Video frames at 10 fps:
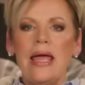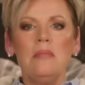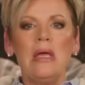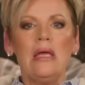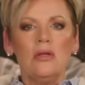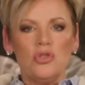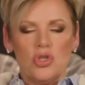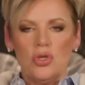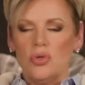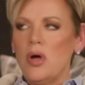came
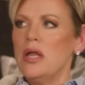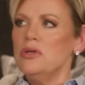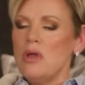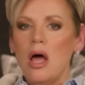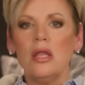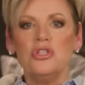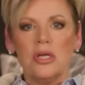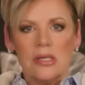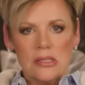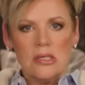into a knowledge
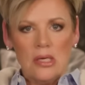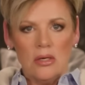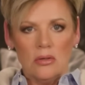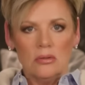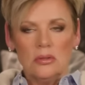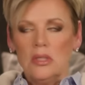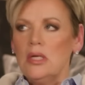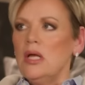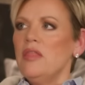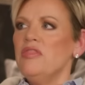and a skill
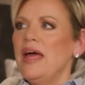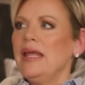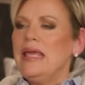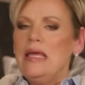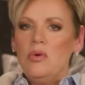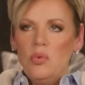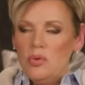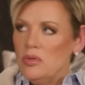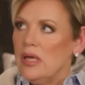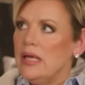that
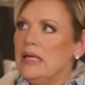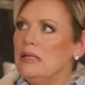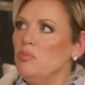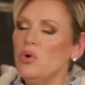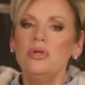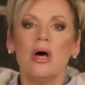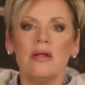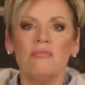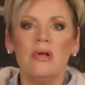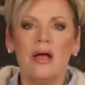he would
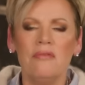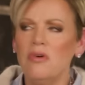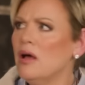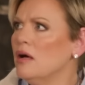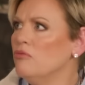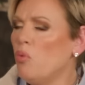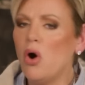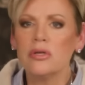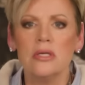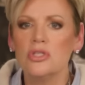not have
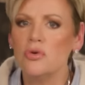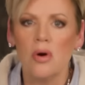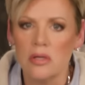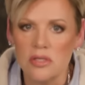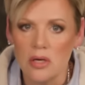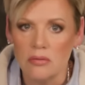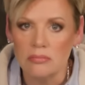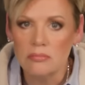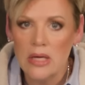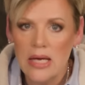walked into on his
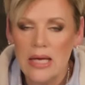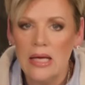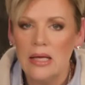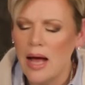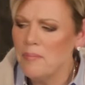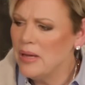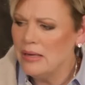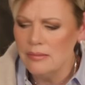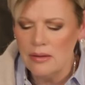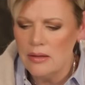own. I
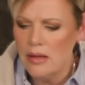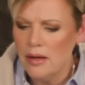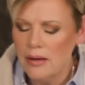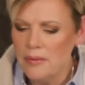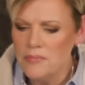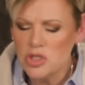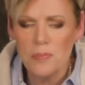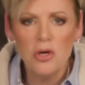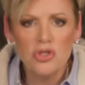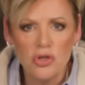mean,
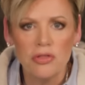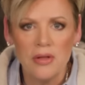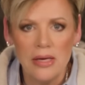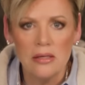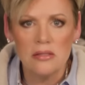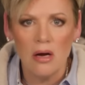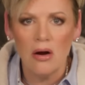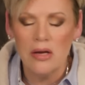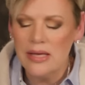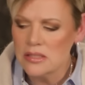spiritual things,
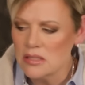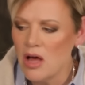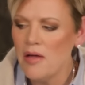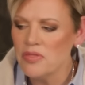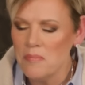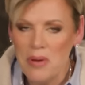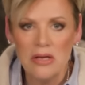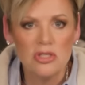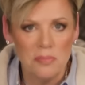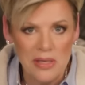it's not the
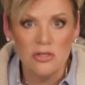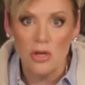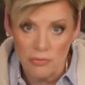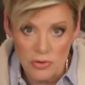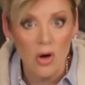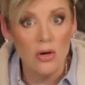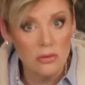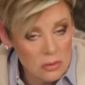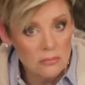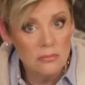best to be
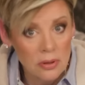self-taught.